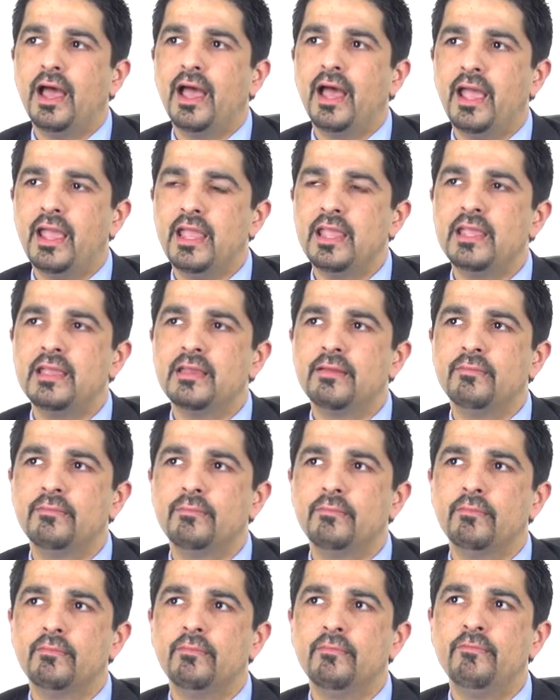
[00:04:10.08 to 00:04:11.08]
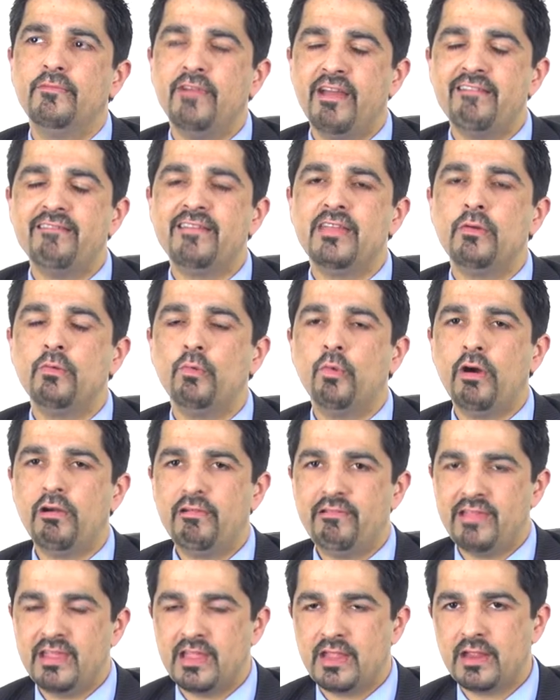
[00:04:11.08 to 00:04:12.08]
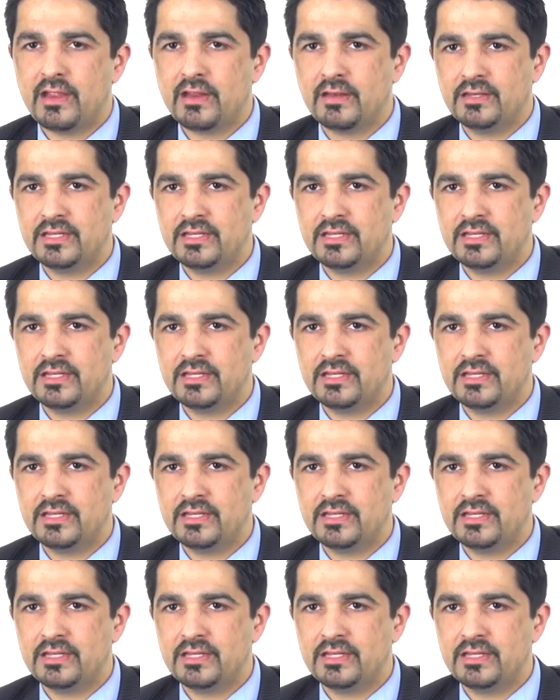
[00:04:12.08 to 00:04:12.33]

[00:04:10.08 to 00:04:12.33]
a very worrying